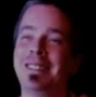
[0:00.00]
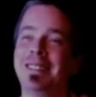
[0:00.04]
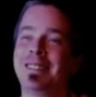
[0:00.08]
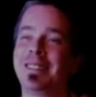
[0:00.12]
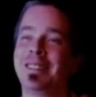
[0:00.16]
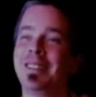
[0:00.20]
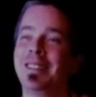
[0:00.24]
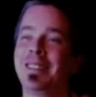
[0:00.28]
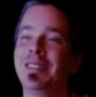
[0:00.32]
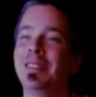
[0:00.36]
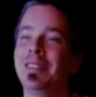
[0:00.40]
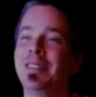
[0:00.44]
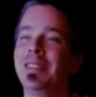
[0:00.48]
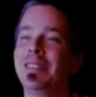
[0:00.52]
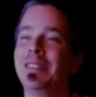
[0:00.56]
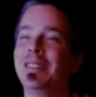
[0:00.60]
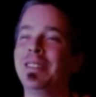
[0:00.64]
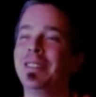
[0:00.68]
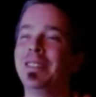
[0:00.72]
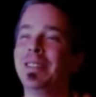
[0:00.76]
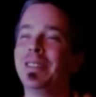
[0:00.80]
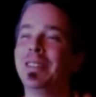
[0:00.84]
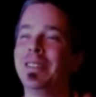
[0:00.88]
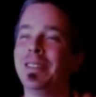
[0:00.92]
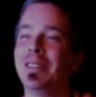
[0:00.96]
And
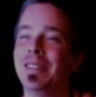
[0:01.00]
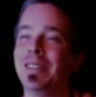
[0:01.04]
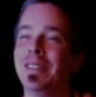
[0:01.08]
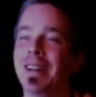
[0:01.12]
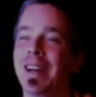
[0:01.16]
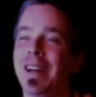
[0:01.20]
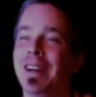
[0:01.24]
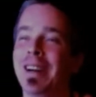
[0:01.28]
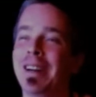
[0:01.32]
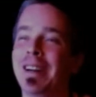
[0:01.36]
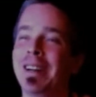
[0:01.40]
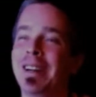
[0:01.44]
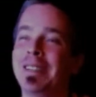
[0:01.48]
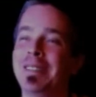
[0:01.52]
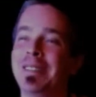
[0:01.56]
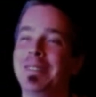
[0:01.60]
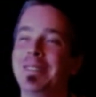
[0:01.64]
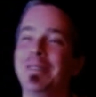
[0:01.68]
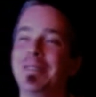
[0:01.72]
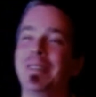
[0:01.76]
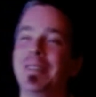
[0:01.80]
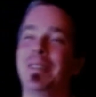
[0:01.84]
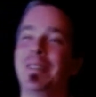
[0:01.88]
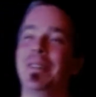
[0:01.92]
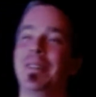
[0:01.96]
Scooter Too Cool.
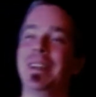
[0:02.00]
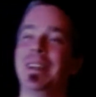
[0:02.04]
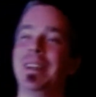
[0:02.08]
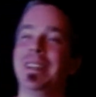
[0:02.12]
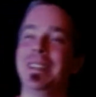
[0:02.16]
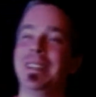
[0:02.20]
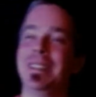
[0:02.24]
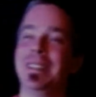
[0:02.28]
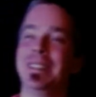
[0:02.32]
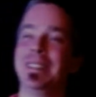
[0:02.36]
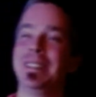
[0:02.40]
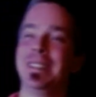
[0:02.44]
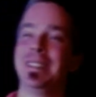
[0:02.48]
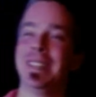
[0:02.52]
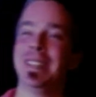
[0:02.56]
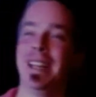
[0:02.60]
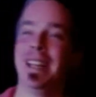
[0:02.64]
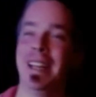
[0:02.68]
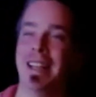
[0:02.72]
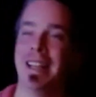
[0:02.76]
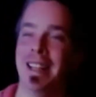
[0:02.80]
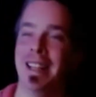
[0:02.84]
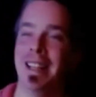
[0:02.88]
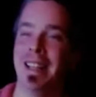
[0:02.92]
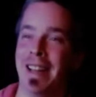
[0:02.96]
Haircuts are for quitters.
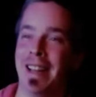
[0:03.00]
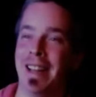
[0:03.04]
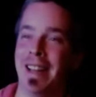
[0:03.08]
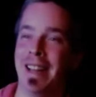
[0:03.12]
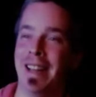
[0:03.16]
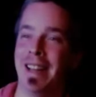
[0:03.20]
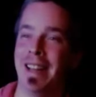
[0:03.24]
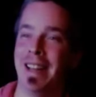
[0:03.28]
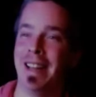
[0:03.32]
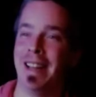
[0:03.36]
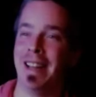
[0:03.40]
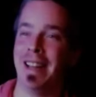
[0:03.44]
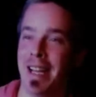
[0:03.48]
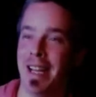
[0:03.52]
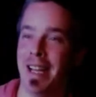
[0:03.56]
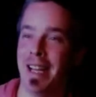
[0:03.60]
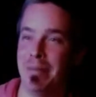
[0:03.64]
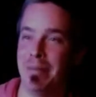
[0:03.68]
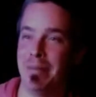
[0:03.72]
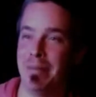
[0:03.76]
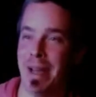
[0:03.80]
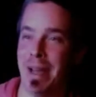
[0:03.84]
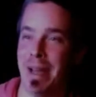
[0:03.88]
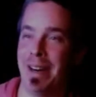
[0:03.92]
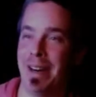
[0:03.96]
That shit
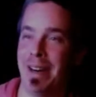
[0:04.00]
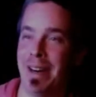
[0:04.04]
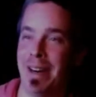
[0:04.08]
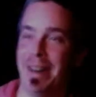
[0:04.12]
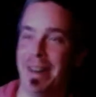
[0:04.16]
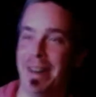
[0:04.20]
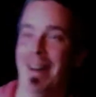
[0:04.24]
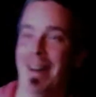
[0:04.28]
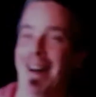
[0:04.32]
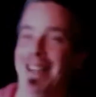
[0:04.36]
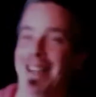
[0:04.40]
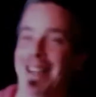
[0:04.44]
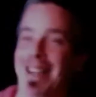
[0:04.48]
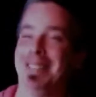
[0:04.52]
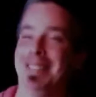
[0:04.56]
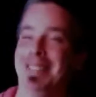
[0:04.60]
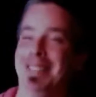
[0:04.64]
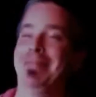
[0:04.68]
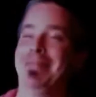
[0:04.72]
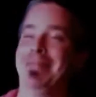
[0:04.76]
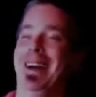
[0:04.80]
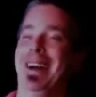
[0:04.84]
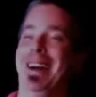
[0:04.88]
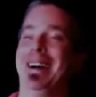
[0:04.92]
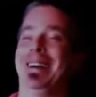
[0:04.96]
headbanger
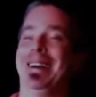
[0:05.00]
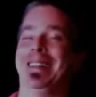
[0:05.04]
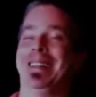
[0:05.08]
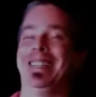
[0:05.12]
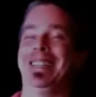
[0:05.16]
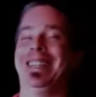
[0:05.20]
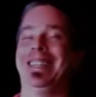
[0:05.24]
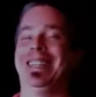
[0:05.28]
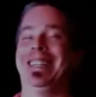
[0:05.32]
awesome, bro.